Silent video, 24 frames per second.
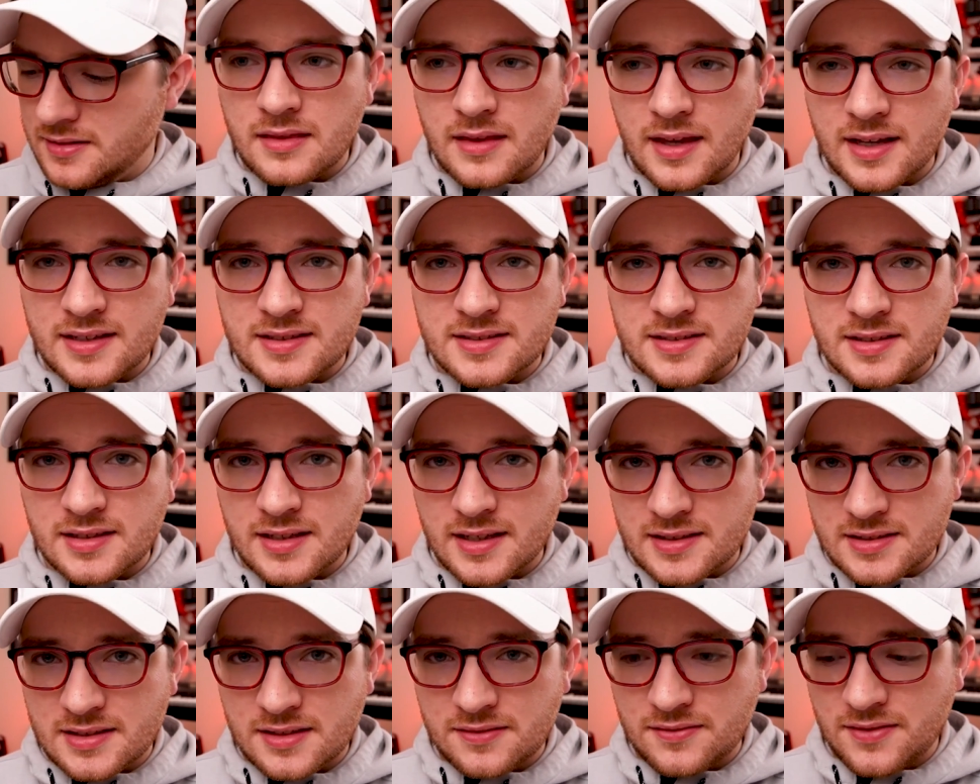Next,
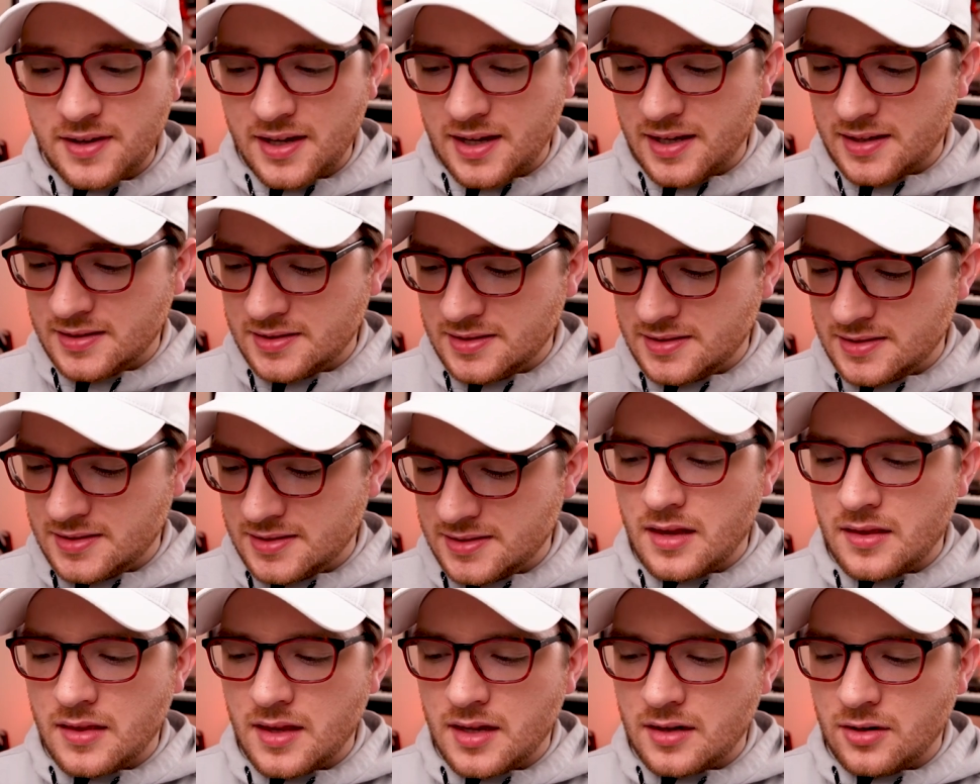select advanced,
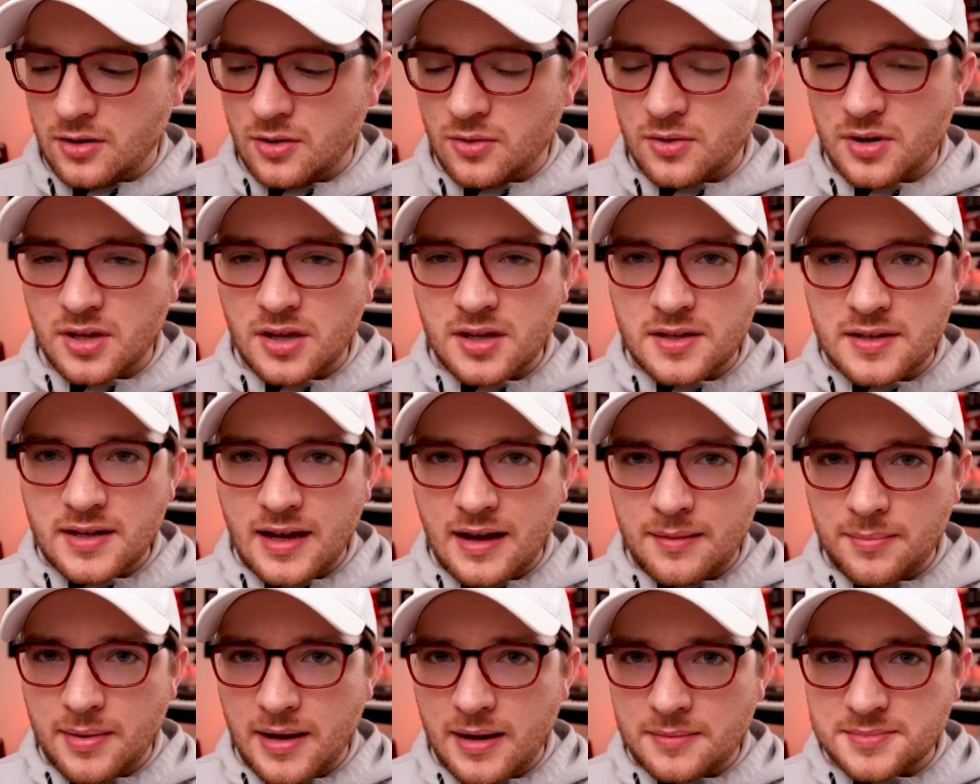and then go into the
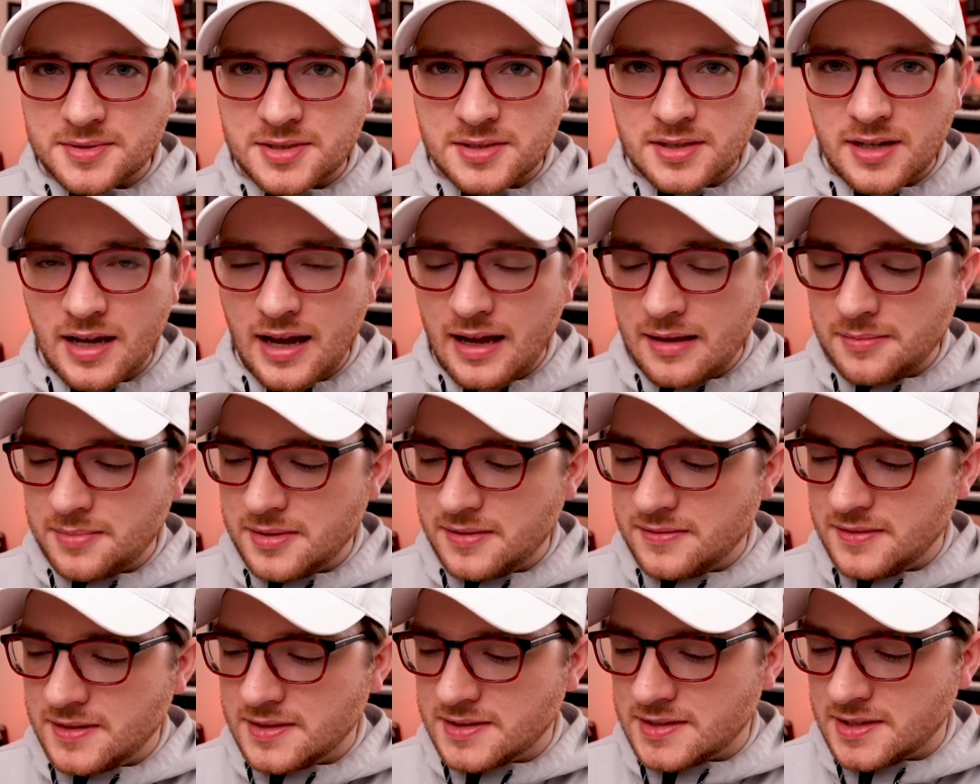top option
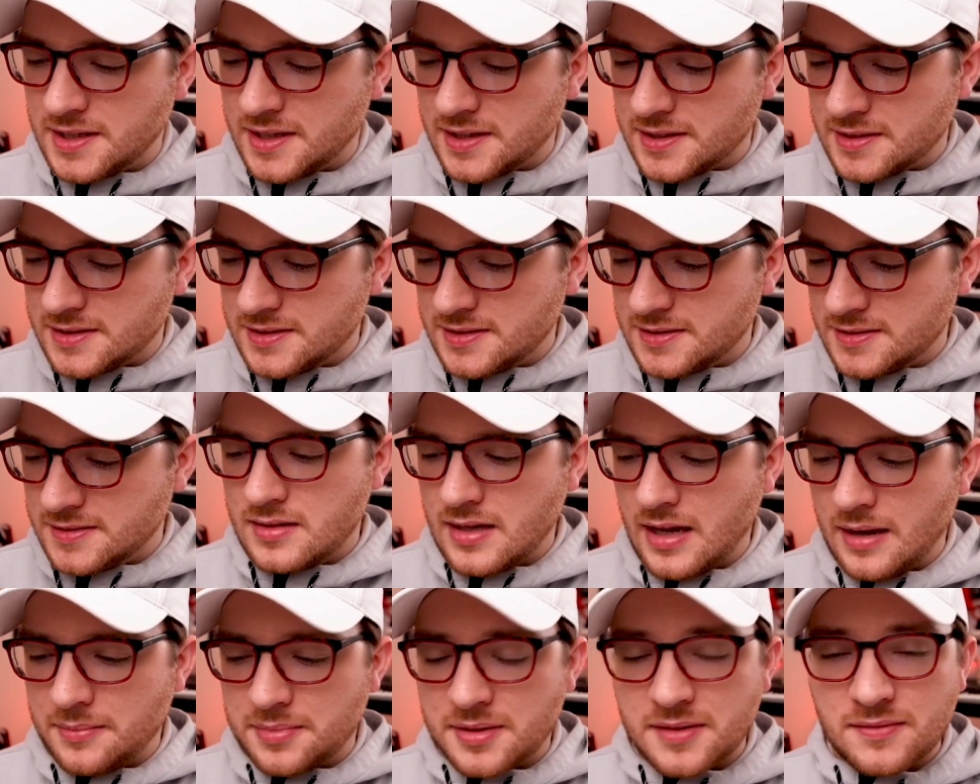IPv6.
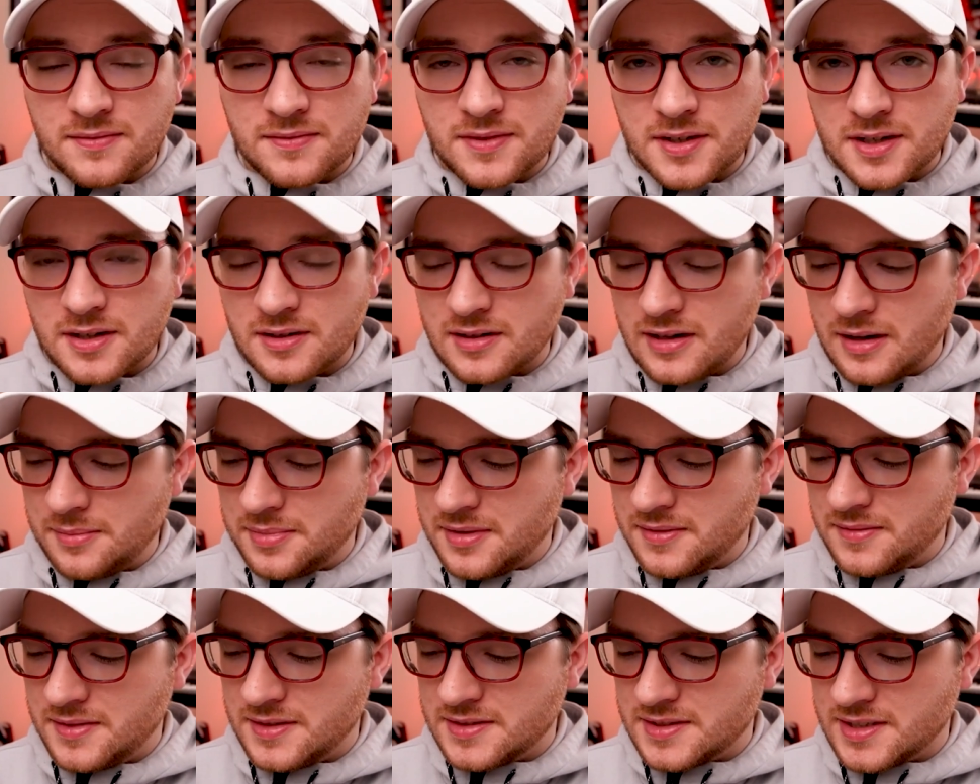Tap configure
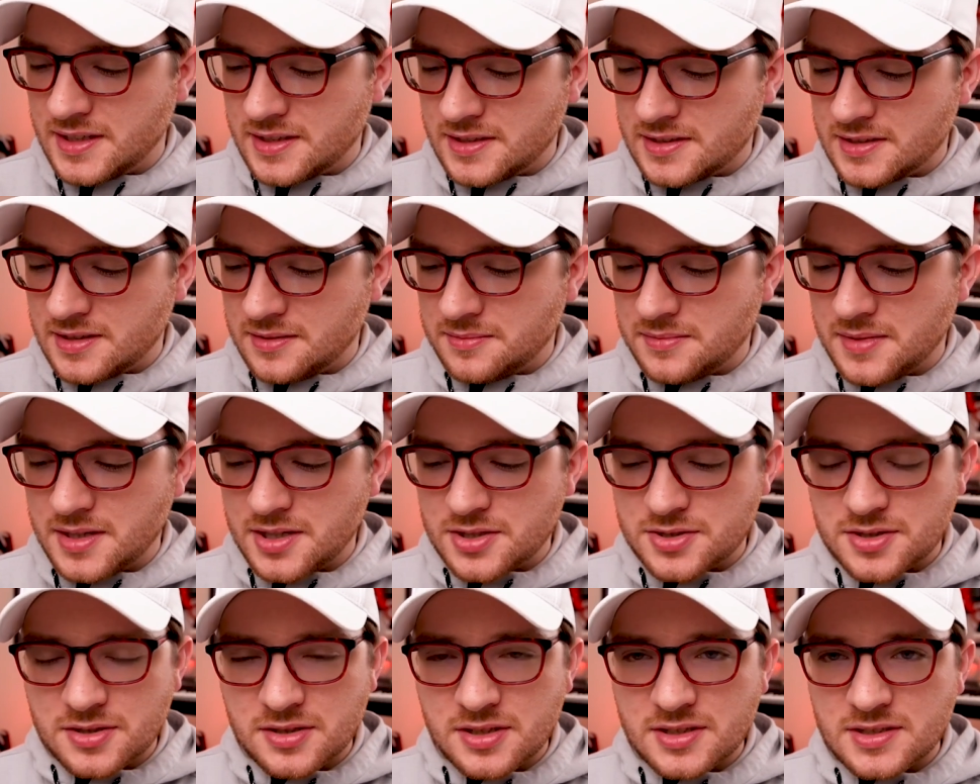IPv6 and make
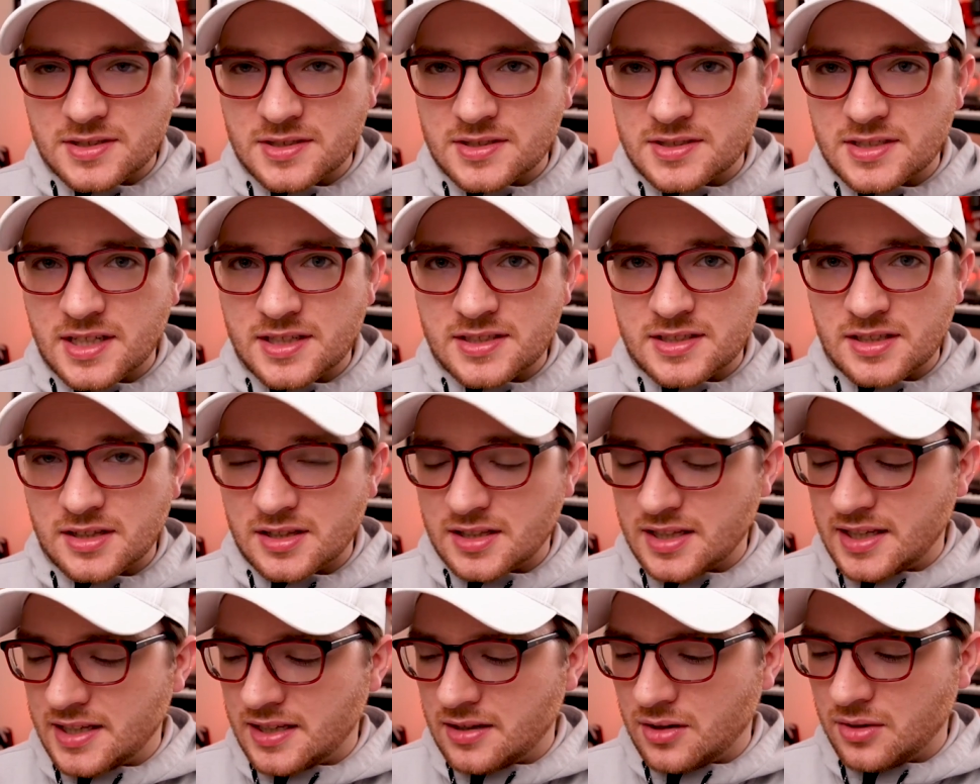sure this is set to
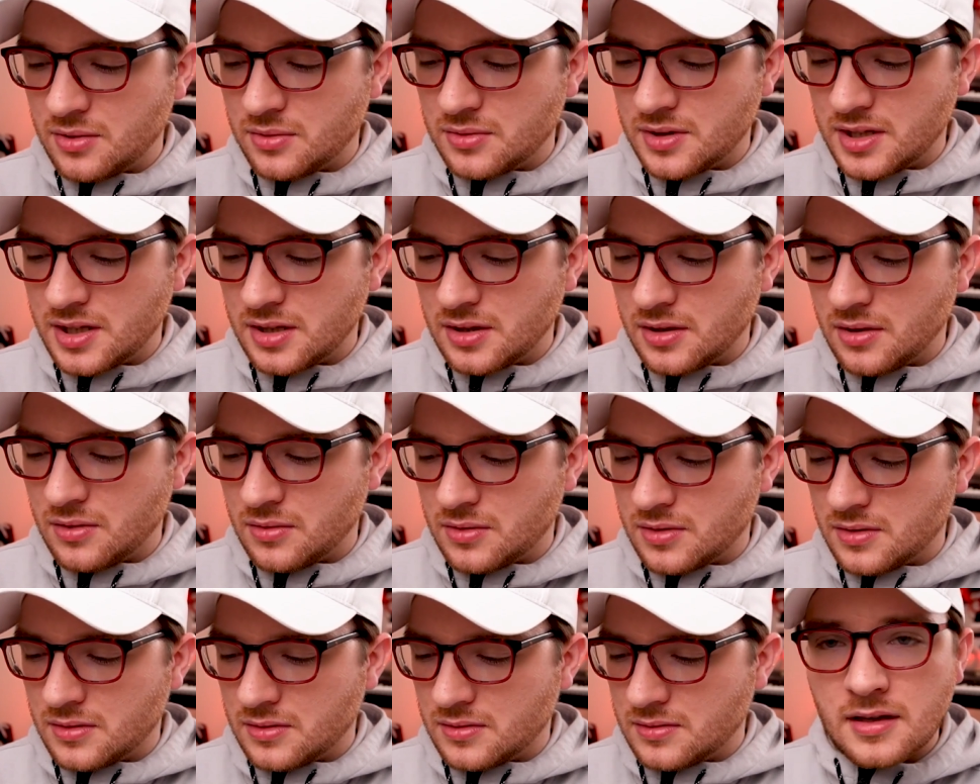link only
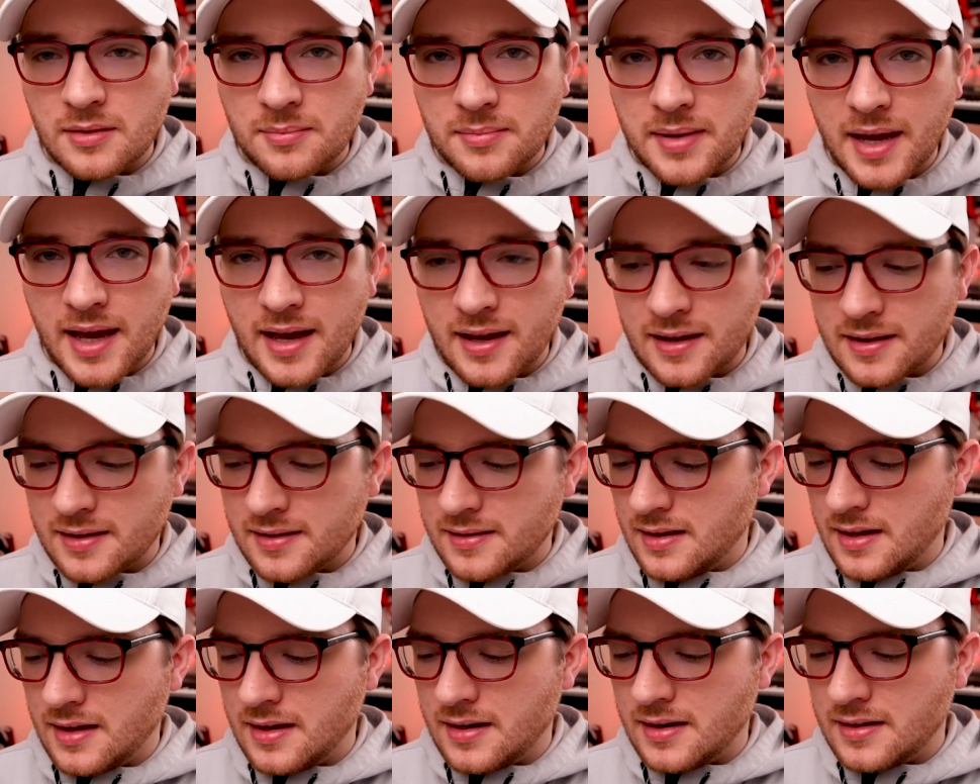local. Hit back
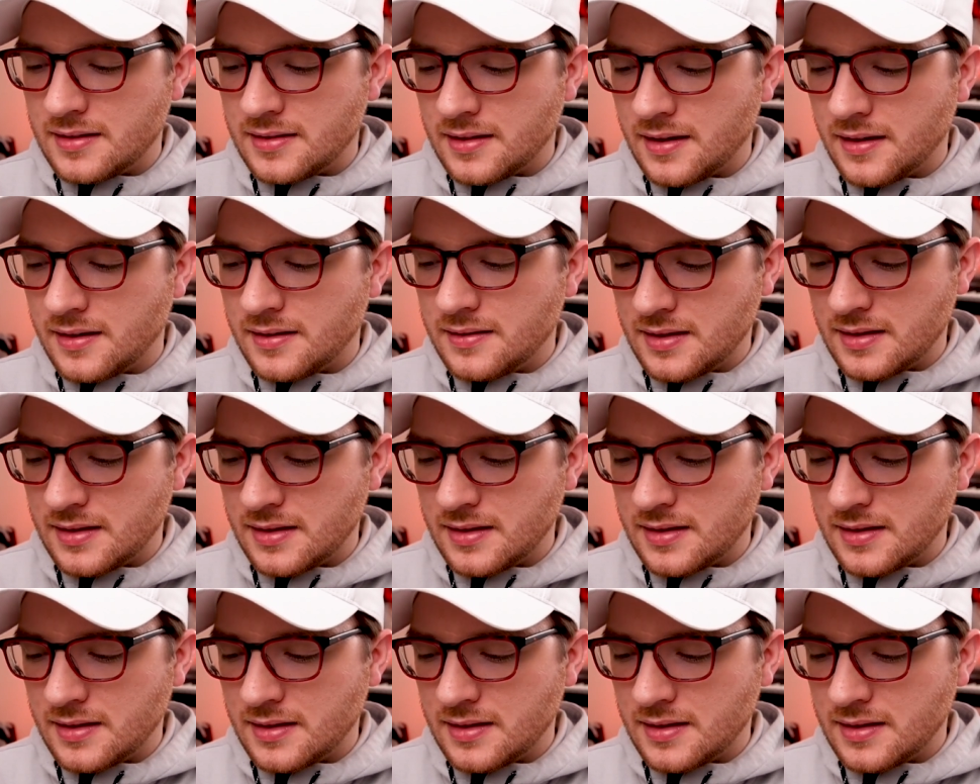and hit done.